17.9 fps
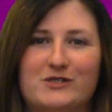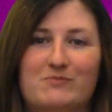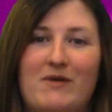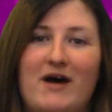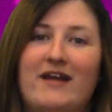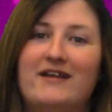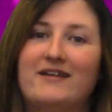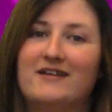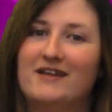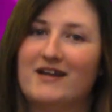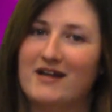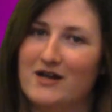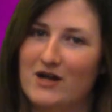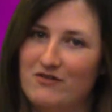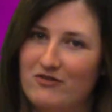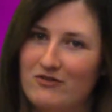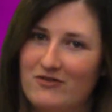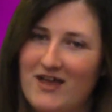But
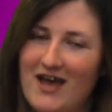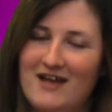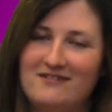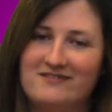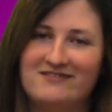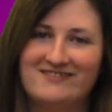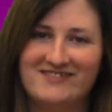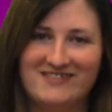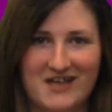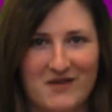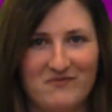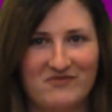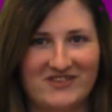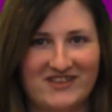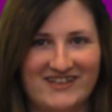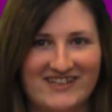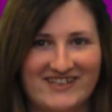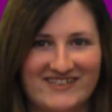enough of that. Time for
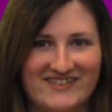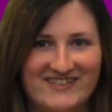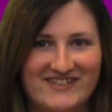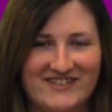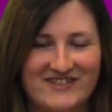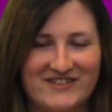the list.